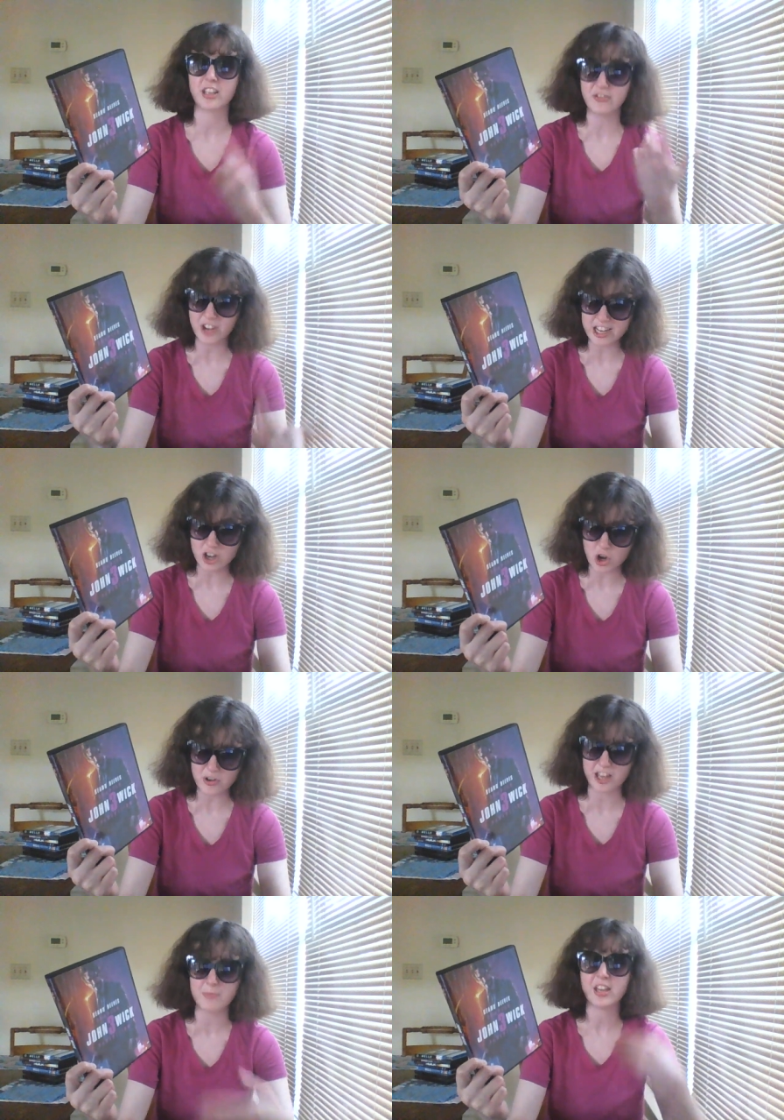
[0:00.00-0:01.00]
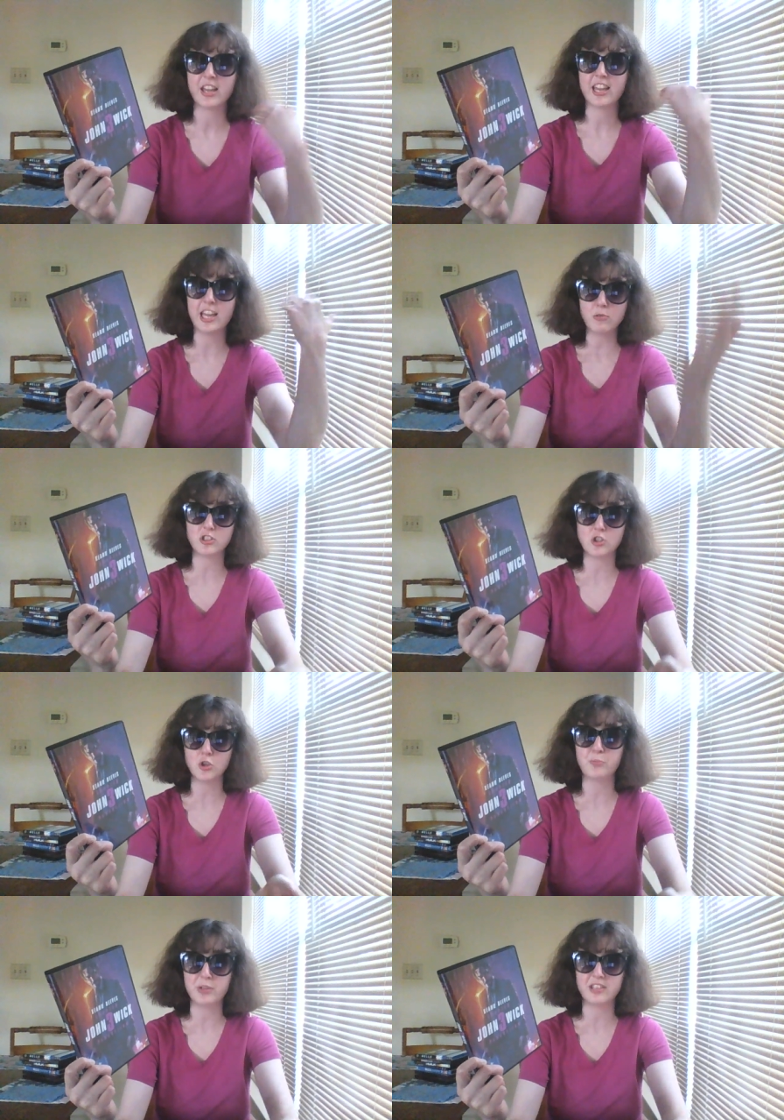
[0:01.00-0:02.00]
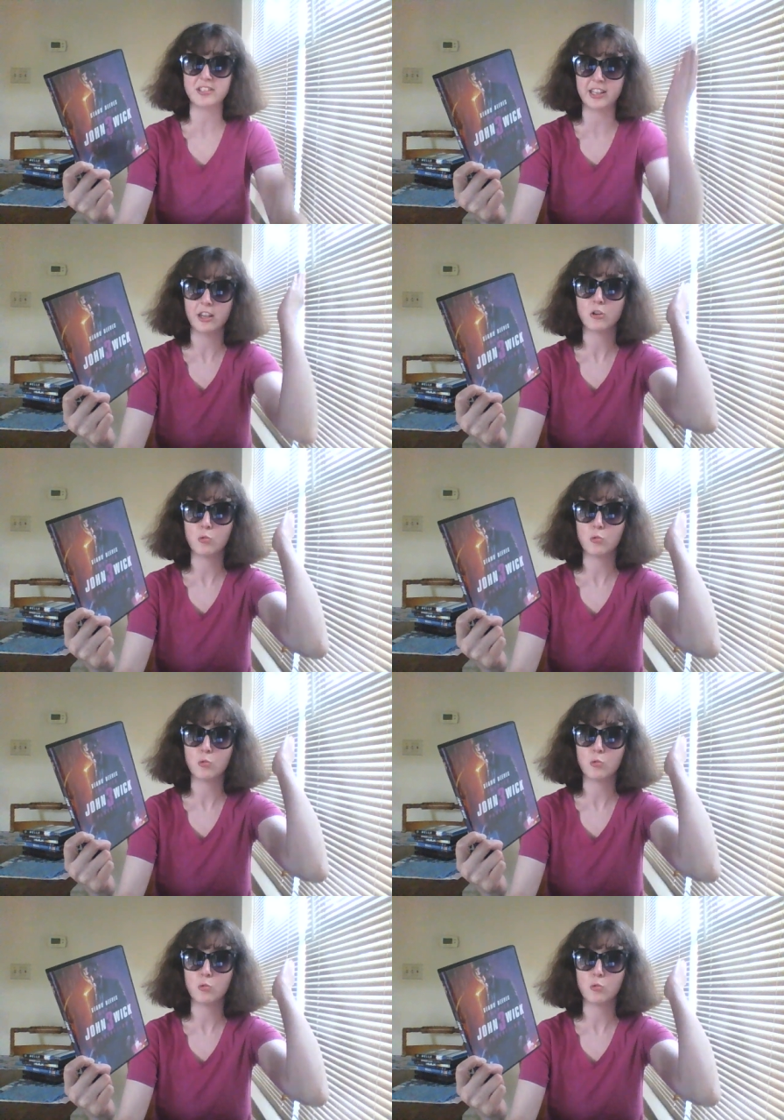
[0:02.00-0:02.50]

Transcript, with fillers: If I know him, he was too busy